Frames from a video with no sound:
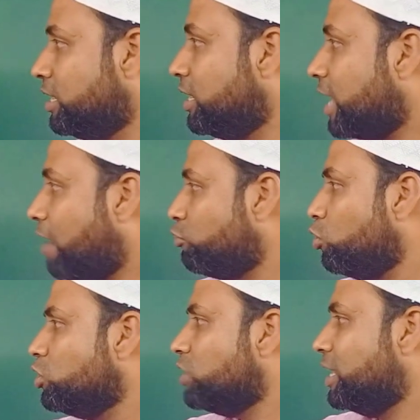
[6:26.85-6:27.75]
Here, I
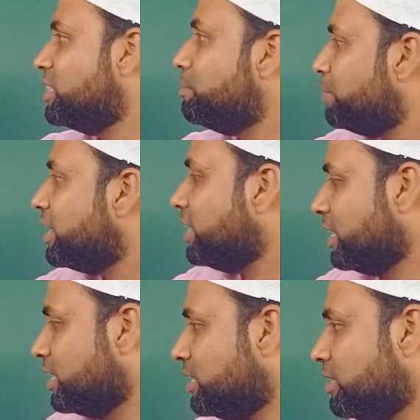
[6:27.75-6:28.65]
told you at the
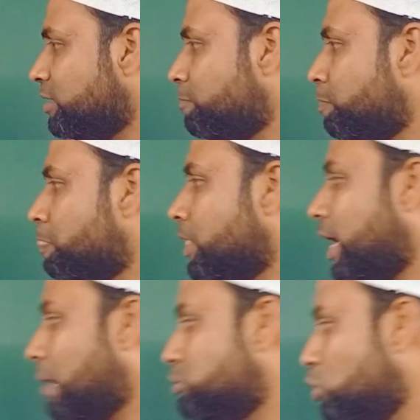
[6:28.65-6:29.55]
beginning,
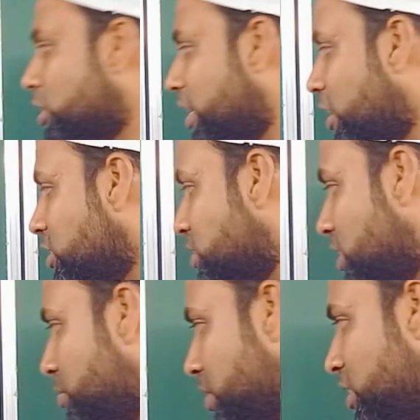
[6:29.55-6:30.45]
absolute error is
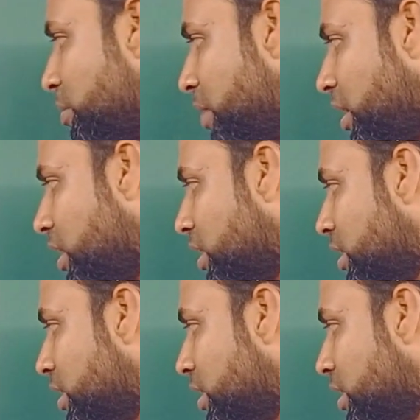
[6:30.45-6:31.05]
nothing but